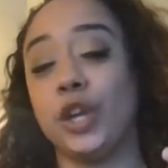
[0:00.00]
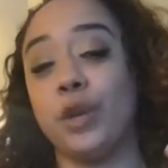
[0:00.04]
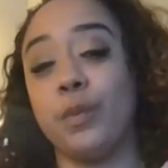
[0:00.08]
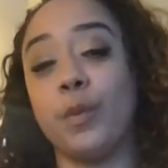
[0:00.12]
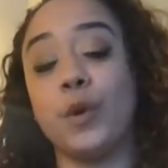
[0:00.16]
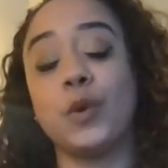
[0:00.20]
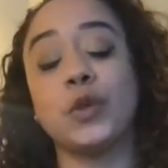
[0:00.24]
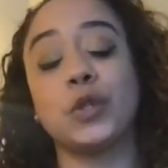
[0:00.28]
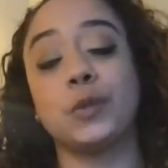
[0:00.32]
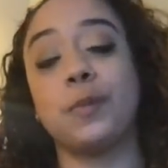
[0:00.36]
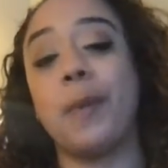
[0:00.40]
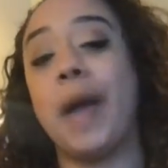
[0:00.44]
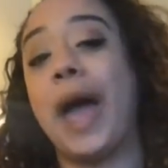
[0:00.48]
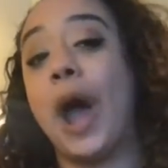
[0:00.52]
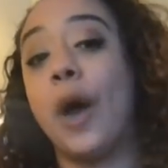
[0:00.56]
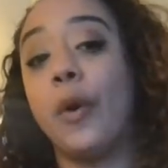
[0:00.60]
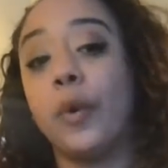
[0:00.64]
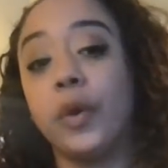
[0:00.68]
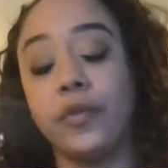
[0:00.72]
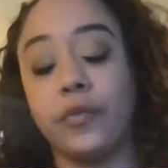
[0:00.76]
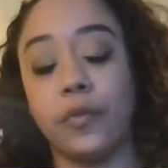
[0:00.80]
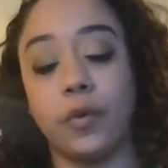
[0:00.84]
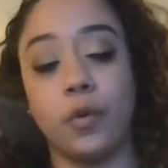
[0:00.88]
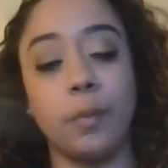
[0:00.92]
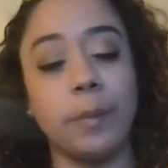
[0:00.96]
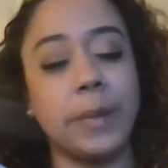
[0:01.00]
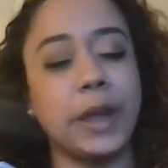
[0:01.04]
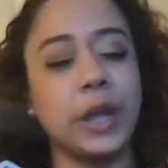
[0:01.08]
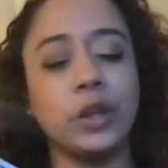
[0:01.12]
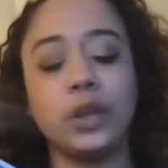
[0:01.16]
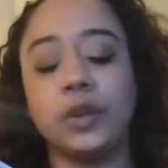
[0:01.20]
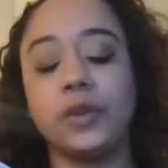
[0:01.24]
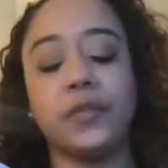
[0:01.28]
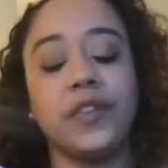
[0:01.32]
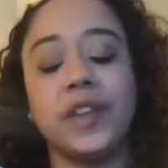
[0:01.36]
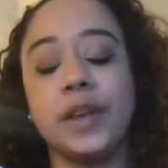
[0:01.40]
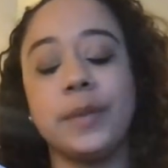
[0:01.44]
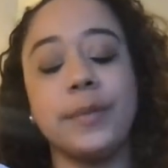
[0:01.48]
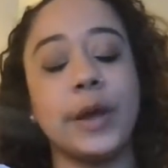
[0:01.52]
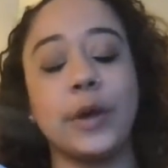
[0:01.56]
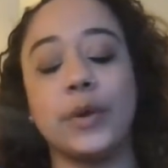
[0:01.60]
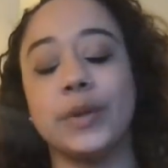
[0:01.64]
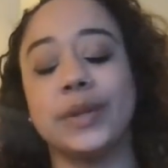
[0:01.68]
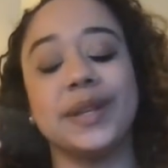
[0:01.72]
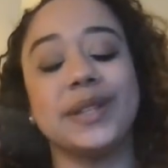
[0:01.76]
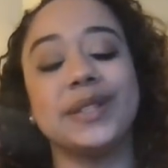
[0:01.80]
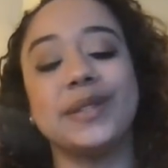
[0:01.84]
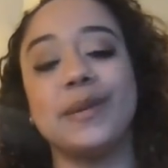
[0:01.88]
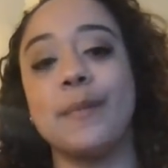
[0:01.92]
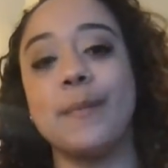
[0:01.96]
your most powerful, male or female, it
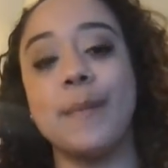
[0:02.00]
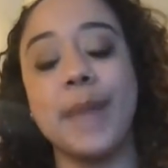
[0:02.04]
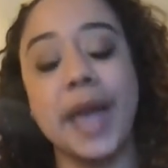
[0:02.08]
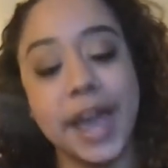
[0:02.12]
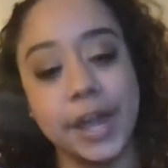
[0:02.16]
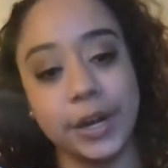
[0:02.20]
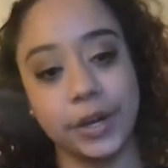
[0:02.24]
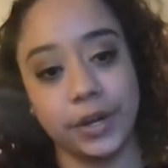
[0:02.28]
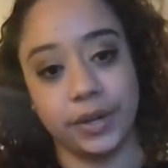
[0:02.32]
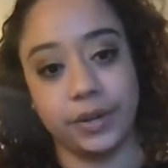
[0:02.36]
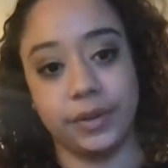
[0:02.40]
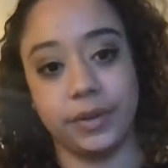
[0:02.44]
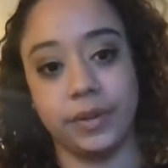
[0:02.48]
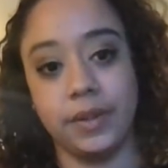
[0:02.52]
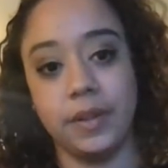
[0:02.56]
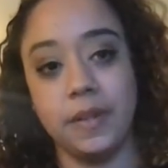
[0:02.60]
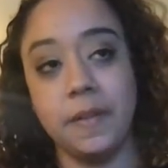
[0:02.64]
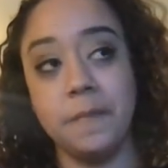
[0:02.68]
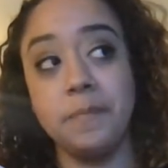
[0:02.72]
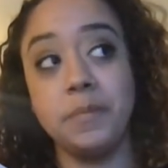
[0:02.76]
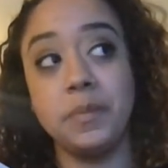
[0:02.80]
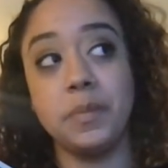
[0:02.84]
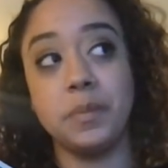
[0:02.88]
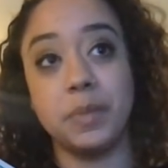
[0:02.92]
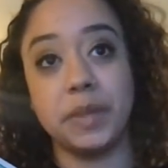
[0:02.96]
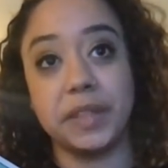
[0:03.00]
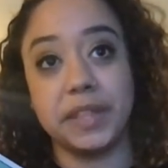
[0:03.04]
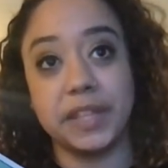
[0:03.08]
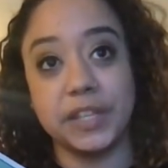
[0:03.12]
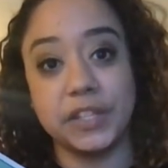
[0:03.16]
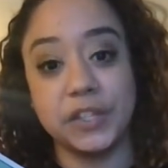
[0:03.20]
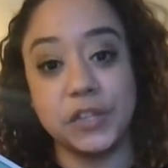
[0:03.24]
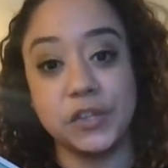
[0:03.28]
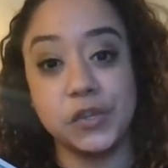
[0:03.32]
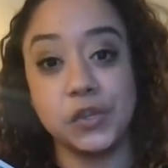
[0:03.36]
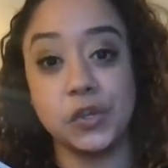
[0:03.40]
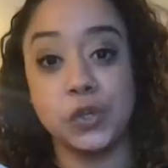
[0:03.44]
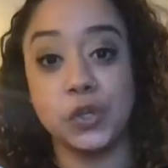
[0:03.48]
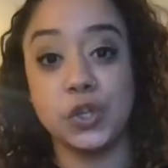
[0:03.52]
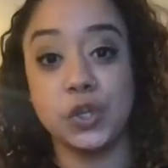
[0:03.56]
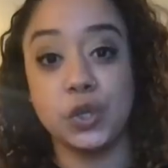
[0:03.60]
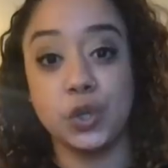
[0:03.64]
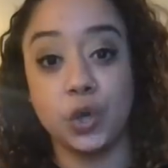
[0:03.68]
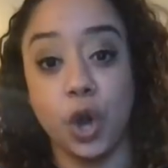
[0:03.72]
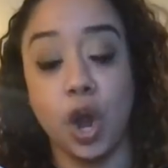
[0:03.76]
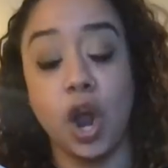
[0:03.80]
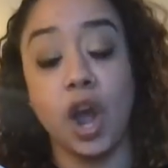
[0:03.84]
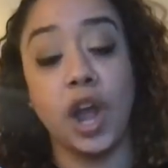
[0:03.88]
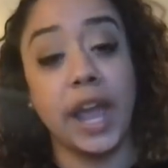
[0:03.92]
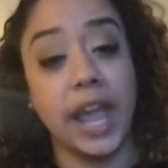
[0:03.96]
doesn't matter. But this is your
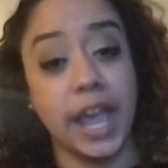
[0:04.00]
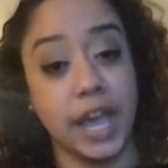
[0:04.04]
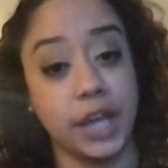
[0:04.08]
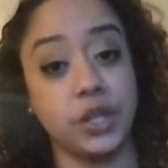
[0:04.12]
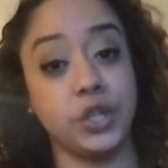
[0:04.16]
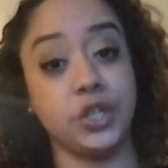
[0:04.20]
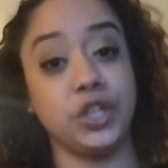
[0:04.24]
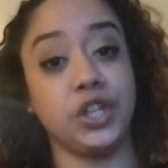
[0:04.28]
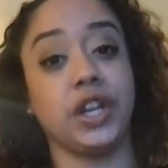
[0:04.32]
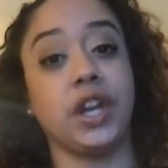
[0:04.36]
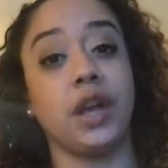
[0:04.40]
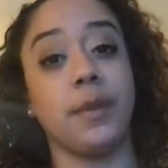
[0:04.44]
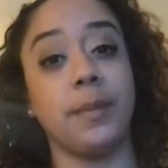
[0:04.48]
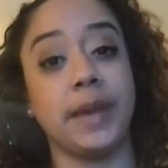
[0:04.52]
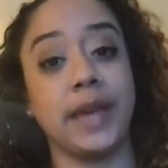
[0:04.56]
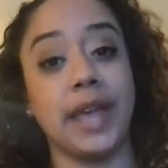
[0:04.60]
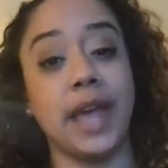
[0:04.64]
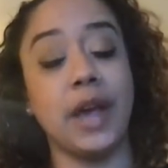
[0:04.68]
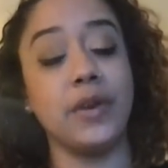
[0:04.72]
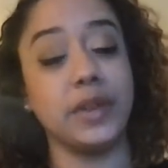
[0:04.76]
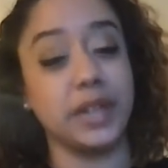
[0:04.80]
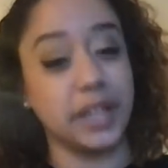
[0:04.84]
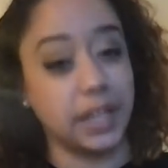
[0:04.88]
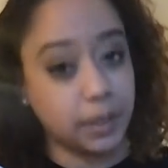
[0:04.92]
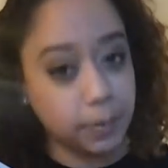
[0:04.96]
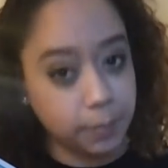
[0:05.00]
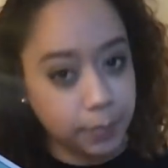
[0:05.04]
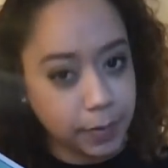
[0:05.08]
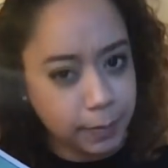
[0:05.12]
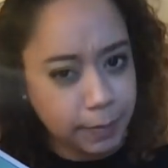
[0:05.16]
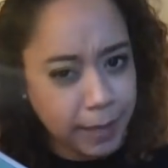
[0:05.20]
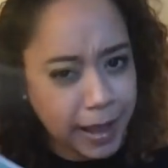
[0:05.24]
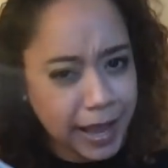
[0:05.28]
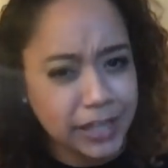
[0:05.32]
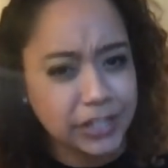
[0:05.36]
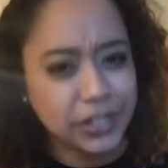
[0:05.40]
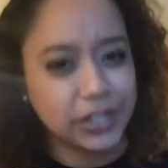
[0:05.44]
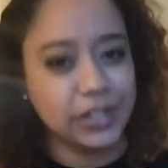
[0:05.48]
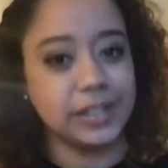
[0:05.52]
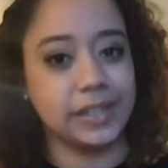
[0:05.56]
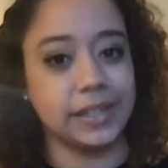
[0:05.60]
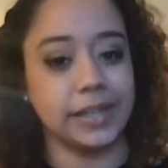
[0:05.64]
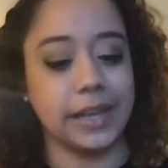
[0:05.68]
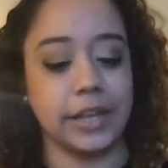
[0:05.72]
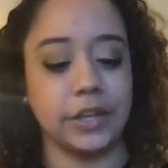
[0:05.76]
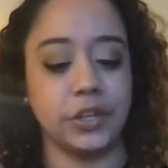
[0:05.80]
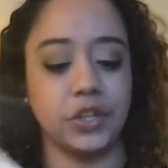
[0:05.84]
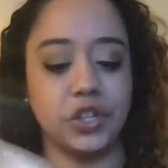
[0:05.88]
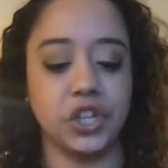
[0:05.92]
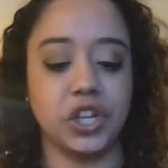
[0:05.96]
strong energy coming out, and it could be masculine
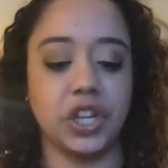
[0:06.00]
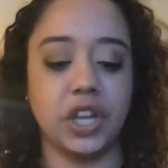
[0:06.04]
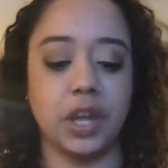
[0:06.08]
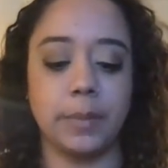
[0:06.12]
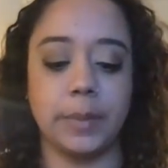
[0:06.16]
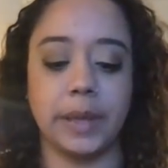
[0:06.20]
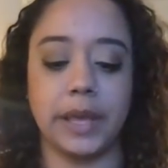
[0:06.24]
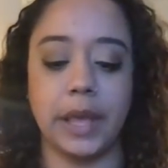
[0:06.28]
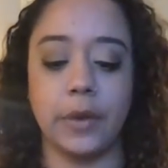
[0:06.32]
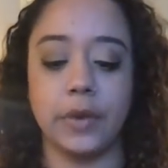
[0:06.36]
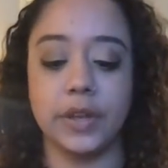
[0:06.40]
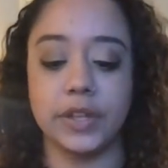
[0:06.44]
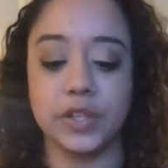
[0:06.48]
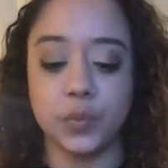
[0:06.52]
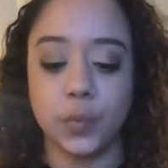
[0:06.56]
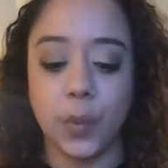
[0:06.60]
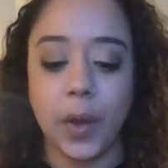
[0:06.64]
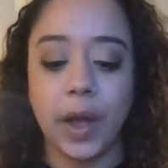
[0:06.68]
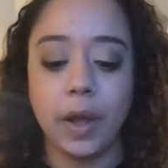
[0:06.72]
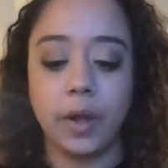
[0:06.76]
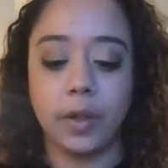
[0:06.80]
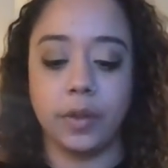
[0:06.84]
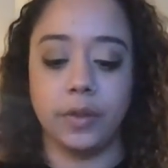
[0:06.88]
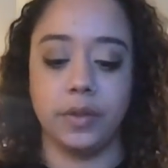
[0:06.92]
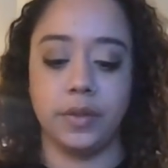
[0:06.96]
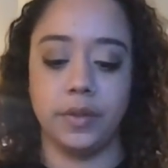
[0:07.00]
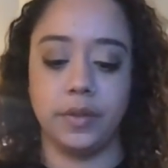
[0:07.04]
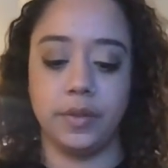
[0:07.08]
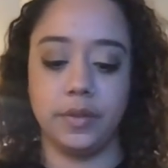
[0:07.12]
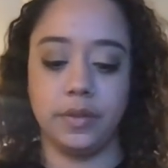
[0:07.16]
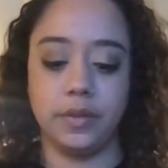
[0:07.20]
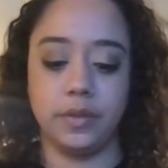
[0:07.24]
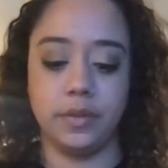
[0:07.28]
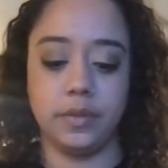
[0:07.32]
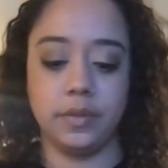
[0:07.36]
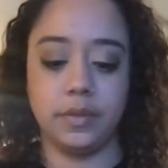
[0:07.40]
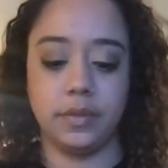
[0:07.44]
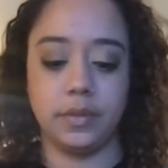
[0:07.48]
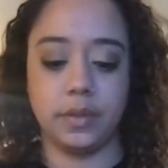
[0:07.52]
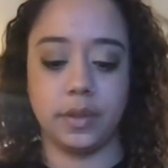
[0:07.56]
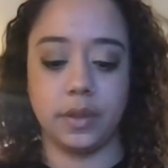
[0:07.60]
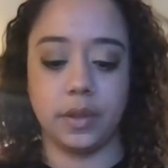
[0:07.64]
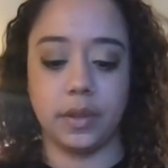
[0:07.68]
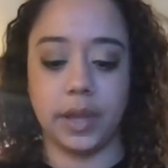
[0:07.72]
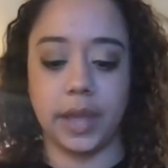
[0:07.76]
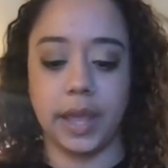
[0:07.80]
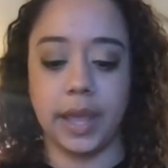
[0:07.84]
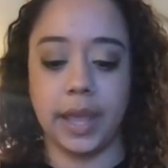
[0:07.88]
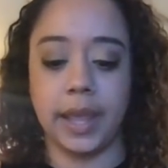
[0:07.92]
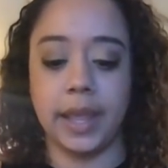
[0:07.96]
energy coming out as well.
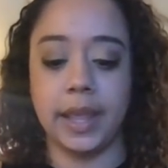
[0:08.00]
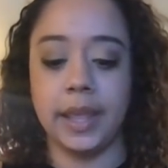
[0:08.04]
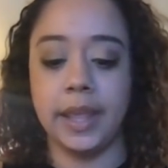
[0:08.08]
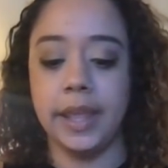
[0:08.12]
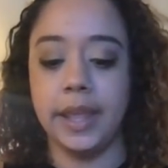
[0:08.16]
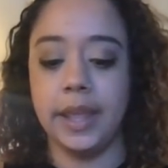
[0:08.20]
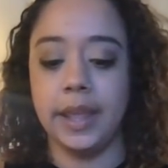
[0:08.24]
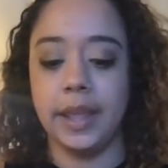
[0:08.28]
Okay?